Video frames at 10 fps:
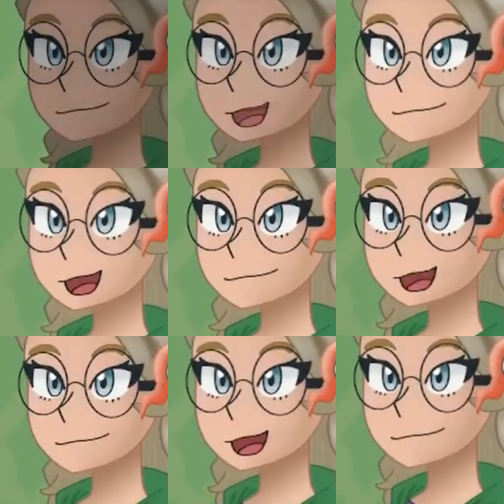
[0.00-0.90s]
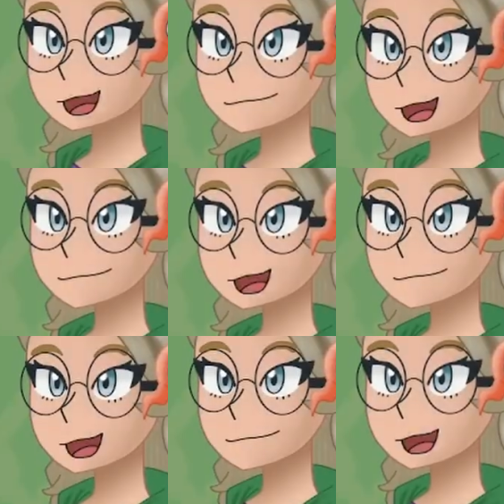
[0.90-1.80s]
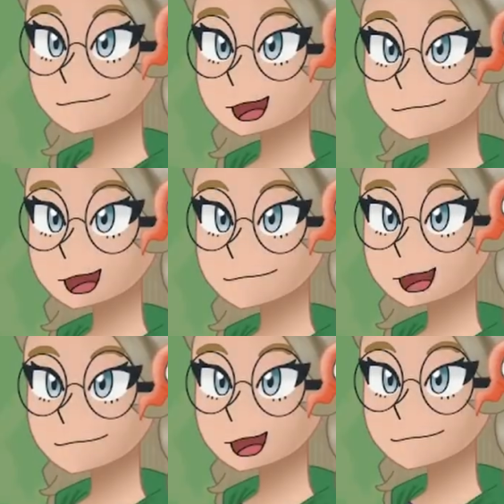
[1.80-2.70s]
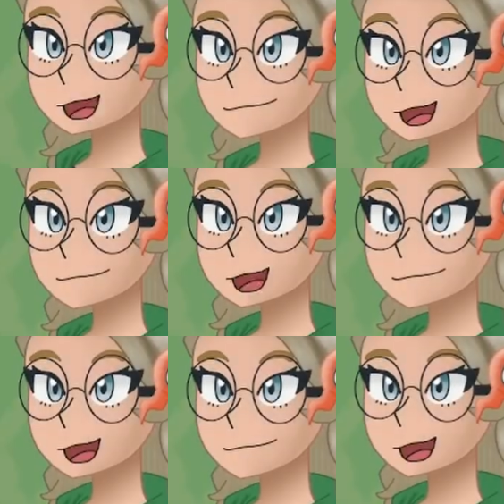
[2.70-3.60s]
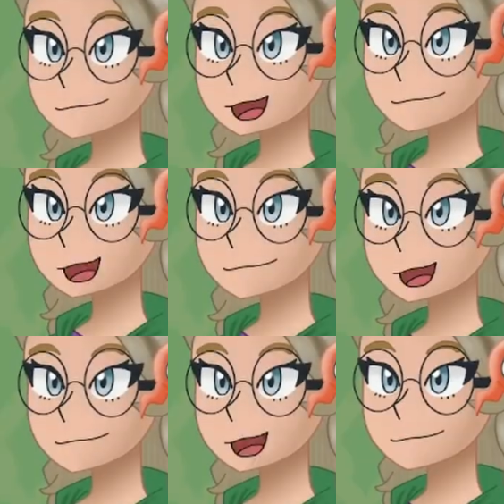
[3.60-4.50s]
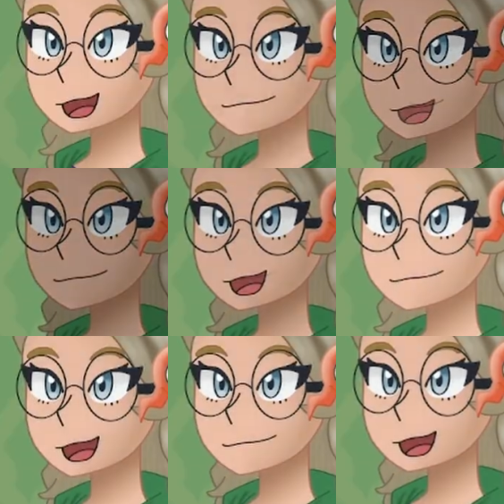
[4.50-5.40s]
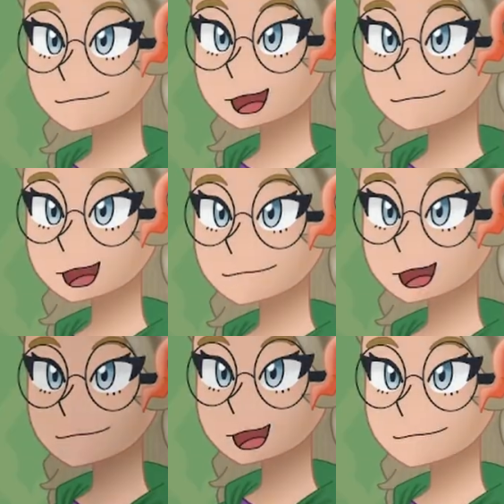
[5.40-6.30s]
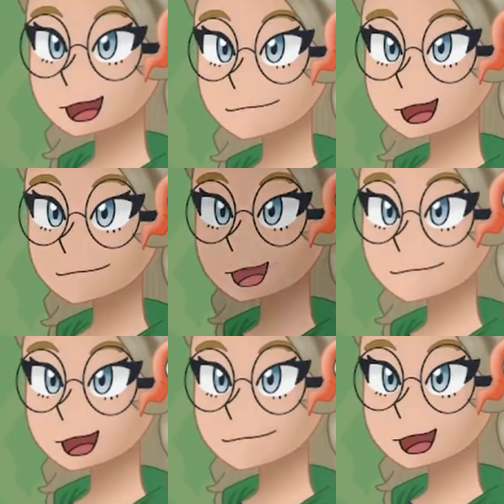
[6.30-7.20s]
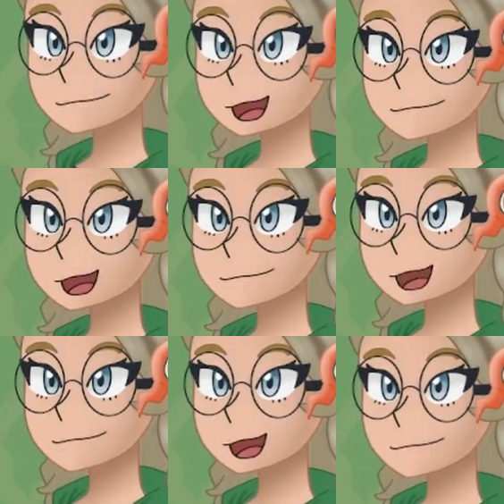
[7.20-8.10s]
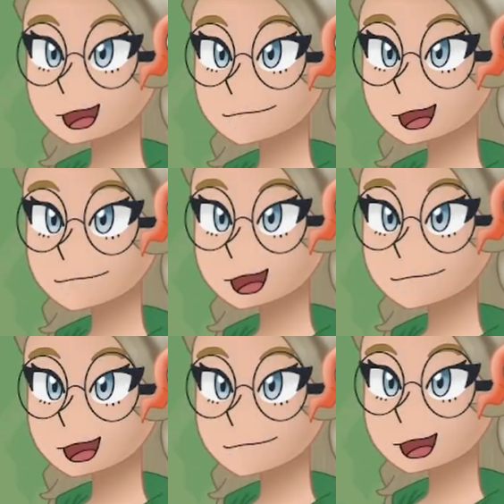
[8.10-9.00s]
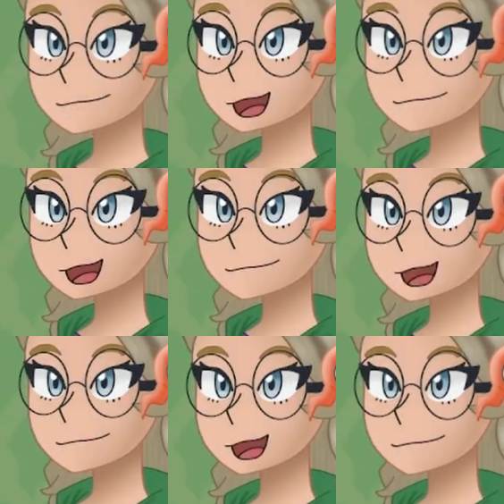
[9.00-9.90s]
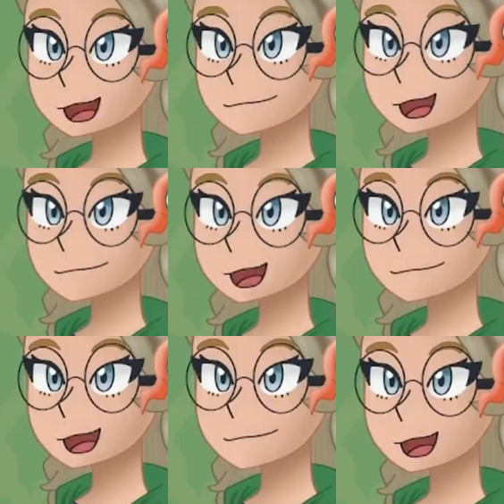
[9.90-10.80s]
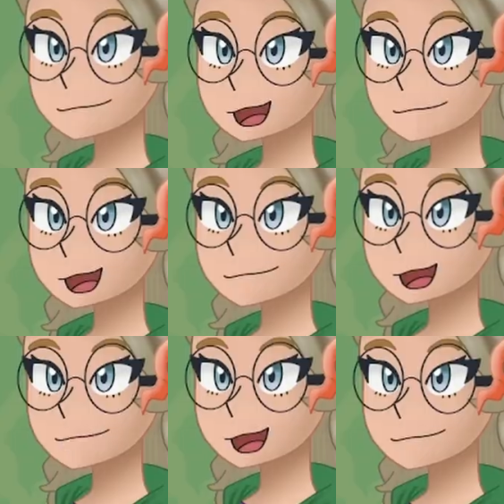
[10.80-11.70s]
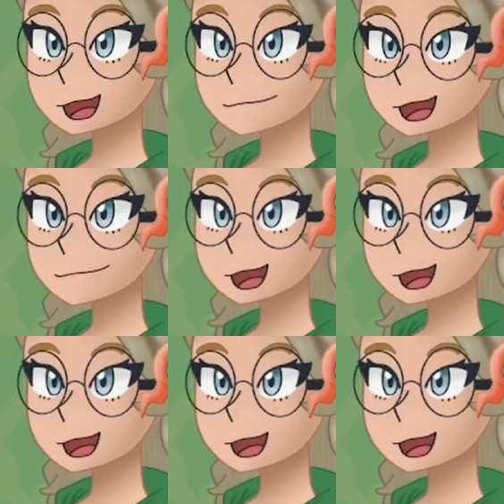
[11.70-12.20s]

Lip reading: So out of 3 battles, this team has successfully came out on top of 0 of them. Well, a lot of this could be to sloppy playing on my part, as I am still not the best with VGC.